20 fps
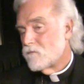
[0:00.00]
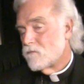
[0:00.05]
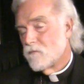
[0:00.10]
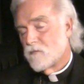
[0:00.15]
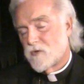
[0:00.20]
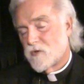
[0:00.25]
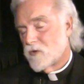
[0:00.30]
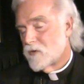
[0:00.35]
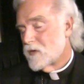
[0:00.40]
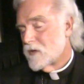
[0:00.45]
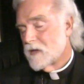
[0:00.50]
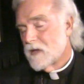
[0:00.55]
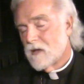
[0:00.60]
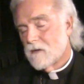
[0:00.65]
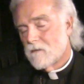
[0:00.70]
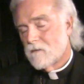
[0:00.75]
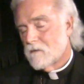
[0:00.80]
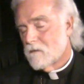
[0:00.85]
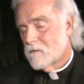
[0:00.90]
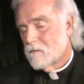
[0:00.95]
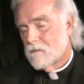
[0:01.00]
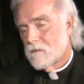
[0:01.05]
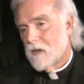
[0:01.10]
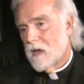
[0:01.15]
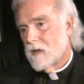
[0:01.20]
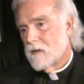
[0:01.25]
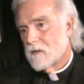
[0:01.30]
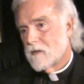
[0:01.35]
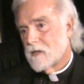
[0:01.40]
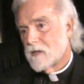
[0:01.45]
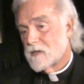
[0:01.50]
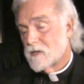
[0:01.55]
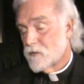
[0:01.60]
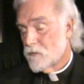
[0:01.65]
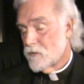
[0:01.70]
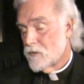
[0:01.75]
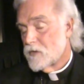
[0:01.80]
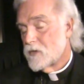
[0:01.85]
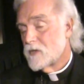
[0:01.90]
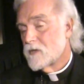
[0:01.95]
Certainly Catholics,
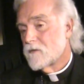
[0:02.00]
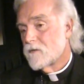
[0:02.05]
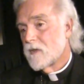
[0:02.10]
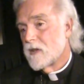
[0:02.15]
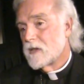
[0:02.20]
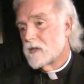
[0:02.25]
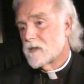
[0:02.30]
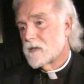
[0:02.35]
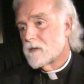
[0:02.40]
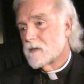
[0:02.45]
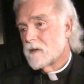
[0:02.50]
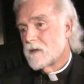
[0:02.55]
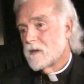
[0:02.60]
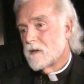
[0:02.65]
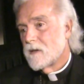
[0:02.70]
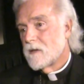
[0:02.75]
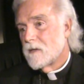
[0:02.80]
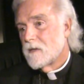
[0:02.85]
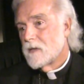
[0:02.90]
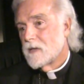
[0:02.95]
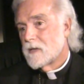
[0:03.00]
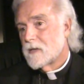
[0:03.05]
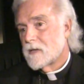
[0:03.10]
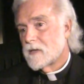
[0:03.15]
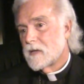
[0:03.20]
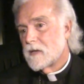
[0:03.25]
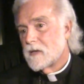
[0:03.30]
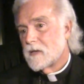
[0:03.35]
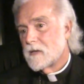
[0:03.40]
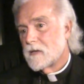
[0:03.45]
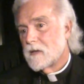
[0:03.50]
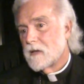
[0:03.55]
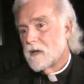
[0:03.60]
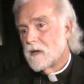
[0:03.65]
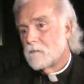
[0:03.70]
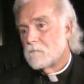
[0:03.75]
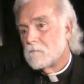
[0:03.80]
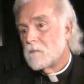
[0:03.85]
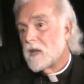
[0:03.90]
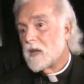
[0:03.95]
Christians faced this in
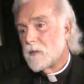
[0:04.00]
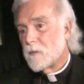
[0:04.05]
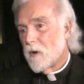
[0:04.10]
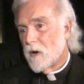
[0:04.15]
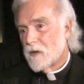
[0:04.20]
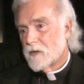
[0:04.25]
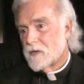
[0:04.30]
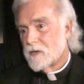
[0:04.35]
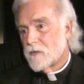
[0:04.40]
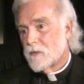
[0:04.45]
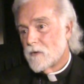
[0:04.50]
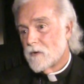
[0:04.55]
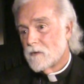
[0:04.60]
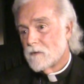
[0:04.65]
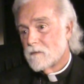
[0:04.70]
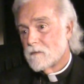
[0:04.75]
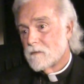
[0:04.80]
many parts of the world.